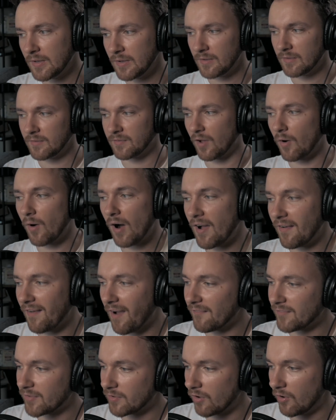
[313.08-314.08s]
So
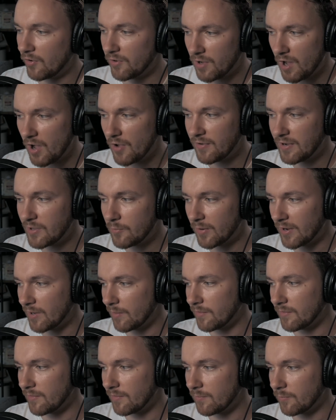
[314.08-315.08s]
I've just got, not only will
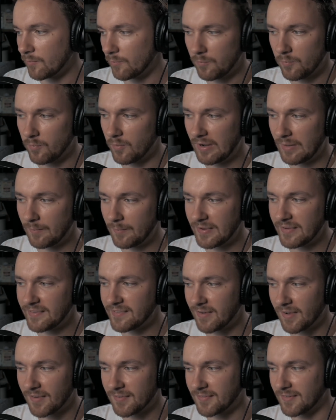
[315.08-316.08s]
it be
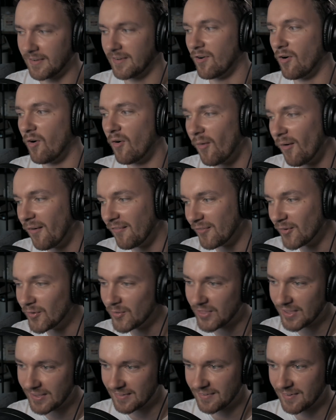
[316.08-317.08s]
just an awful
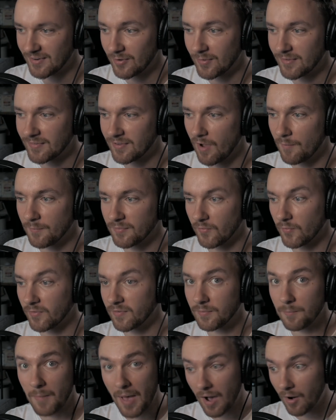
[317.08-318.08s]
thing to do in terms of
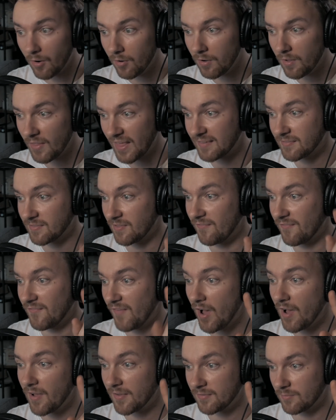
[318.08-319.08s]
smell, that's the
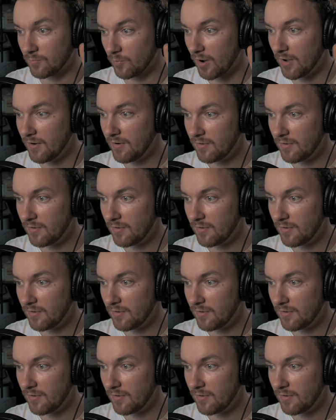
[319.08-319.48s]
first one,